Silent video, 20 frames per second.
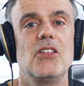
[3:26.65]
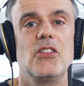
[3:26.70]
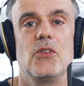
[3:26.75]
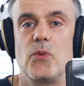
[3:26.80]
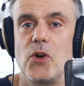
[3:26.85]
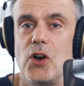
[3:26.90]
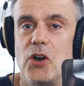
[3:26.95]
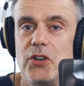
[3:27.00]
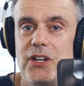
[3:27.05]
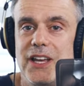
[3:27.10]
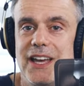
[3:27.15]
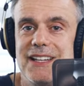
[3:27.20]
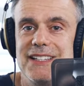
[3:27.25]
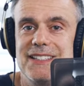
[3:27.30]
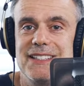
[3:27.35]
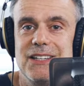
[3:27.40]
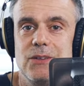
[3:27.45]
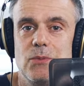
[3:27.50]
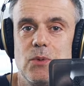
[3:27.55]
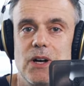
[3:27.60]
The Rode
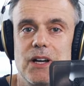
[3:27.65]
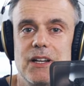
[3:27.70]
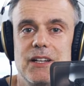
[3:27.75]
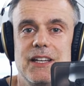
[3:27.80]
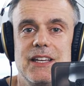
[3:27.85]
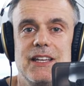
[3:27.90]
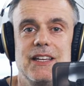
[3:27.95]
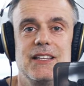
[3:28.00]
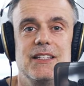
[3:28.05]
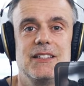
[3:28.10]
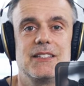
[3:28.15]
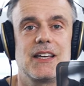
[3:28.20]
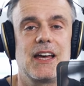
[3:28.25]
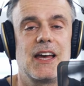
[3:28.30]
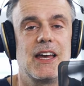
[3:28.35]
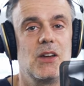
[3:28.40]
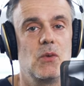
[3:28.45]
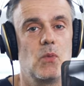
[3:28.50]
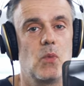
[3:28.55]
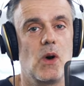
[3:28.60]
NT1 is
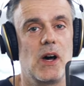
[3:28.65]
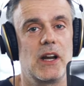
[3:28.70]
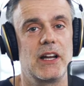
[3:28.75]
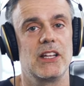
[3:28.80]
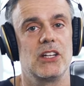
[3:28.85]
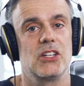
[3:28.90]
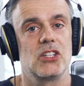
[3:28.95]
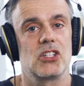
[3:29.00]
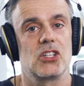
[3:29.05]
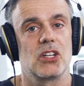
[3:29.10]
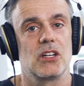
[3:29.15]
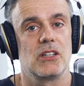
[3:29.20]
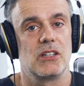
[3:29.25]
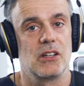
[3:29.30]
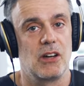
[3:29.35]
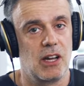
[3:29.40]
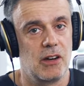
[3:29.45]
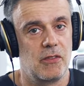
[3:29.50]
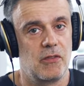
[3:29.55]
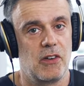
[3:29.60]
a one inch
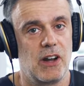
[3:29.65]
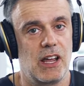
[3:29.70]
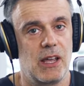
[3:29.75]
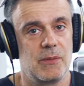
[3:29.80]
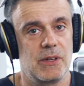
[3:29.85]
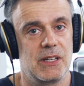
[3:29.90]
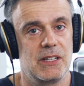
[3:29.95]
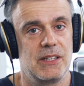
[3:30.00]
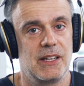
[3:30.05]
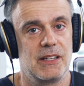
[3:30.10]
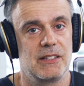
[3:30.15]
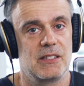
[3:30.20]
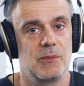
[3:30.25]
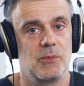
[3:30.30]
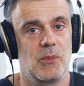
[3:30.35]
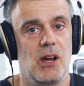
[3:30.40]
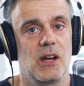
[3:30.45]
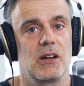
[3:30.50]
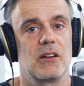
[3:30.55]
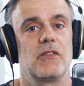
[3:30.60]
diaphragm condenser
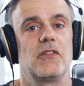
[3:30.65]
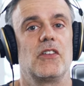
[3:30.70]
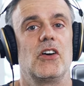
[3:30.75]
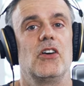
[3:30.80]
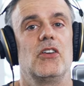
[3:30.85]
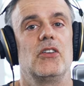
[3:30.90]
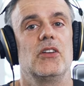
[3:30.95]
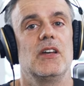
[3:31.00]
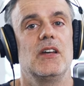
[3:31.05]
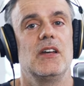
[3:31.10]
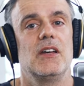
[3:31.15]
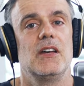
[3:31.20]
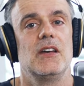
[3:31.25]
microphone